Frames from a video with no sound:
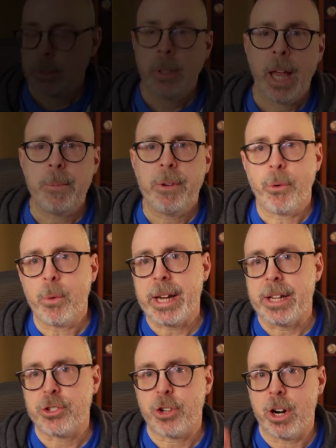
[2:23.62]
Hey, before we
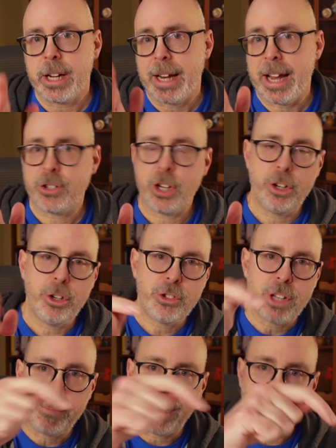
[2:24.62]
get started, can I ask you to do
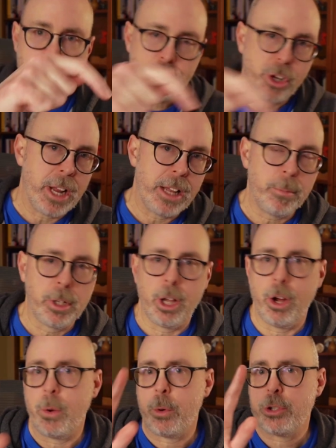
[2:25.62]
something? I want you to go down
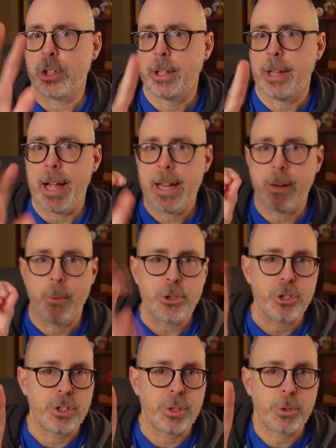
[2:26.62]
below. I want you to like. I want
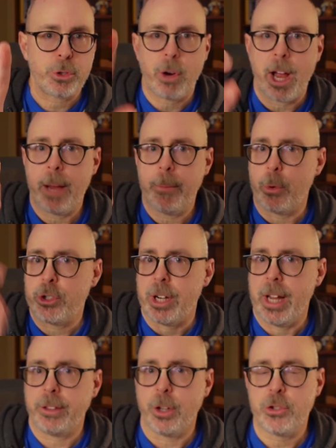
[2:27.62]
you to subscribe. I want you to
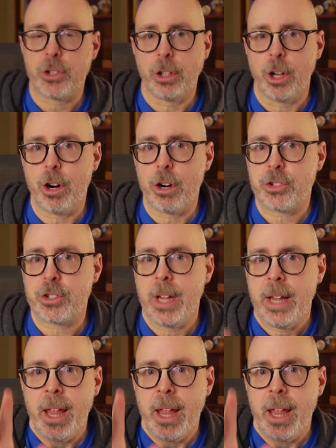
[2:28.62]
hit those alerts.